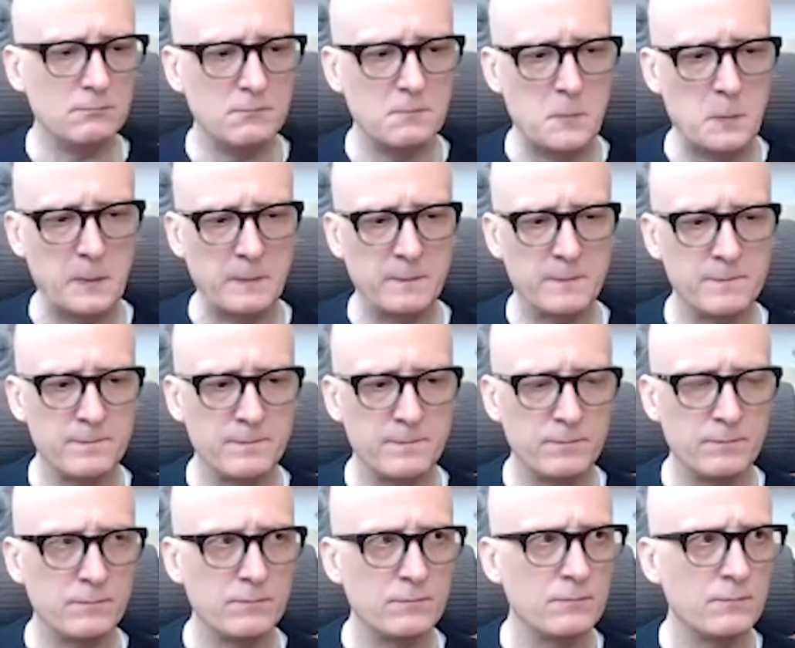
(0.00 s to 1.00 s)
very
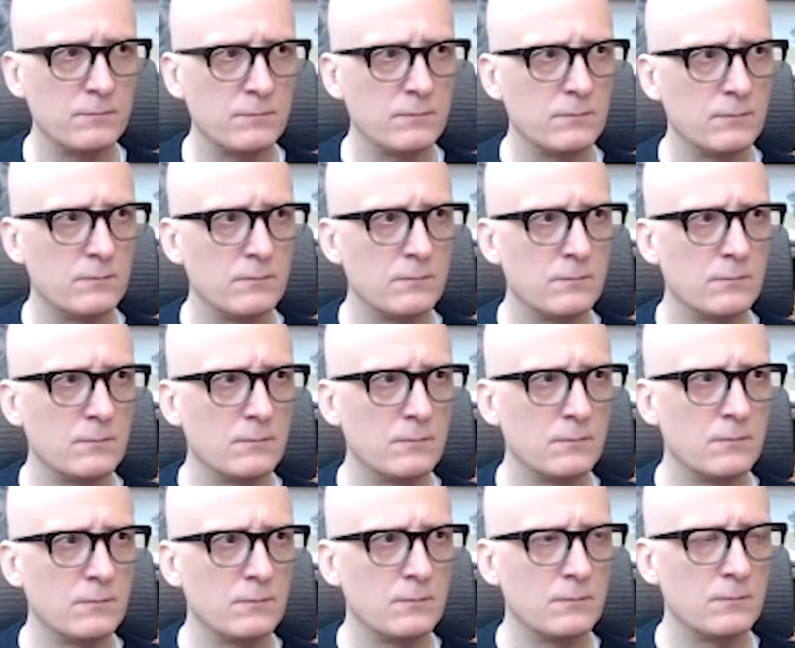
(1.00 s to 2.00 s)
complementary to
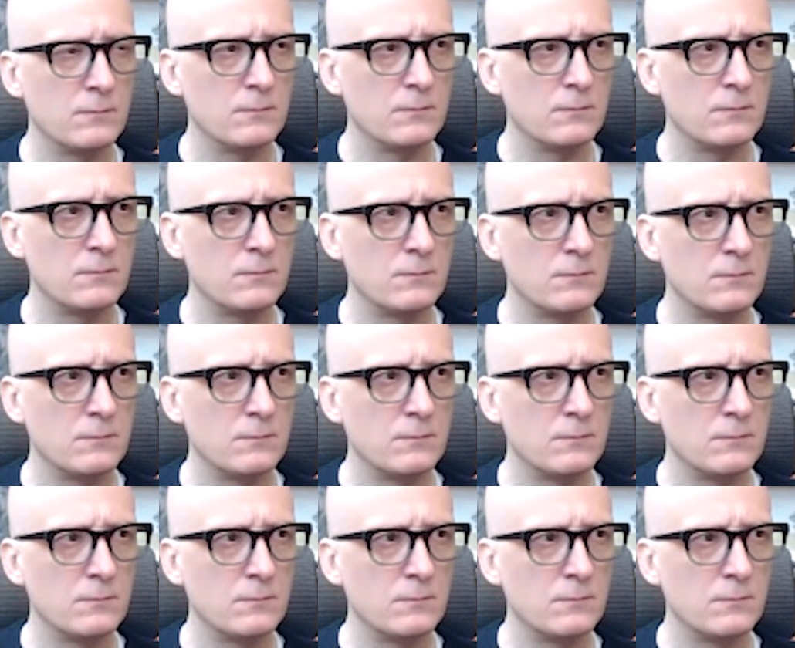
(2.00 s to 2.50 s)
what